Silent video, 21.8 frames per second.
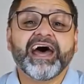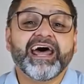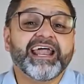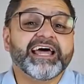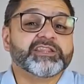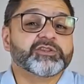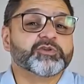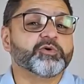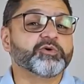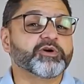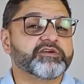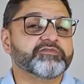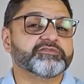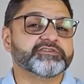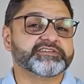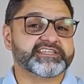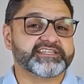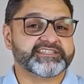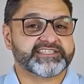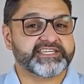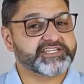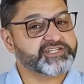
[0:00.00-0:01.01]
triggers the
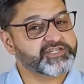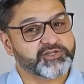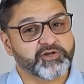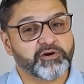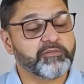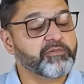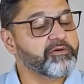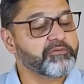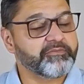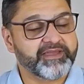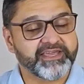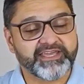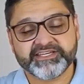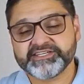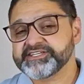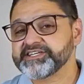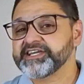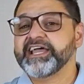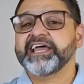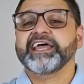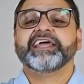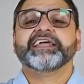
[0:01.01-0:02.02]
pain you usually feel,
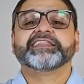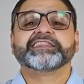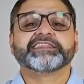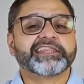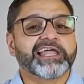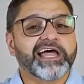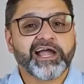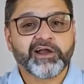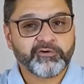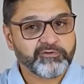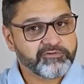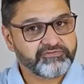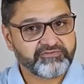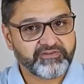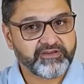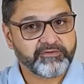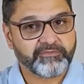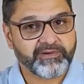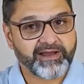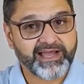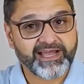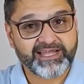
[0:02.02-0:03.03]
it's
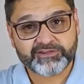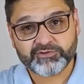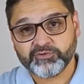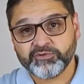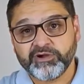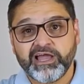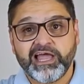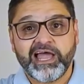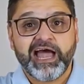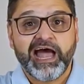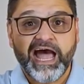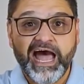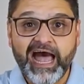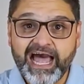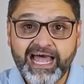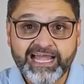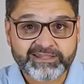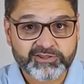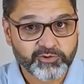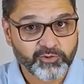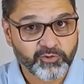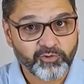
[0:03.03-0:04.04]
confirmed. The pain
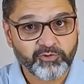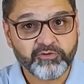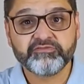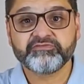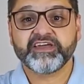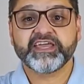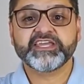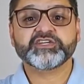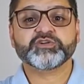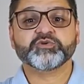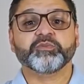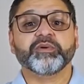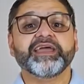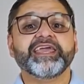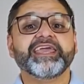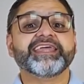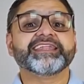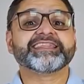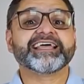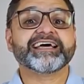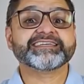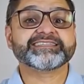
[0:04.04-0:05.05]
comes from irritation
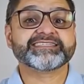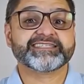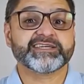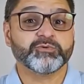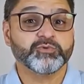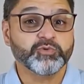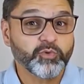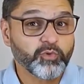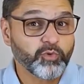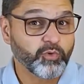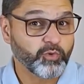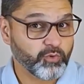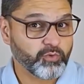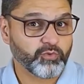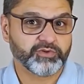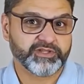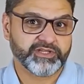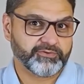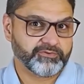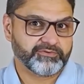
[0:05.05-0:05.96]
of the cluneal nerve.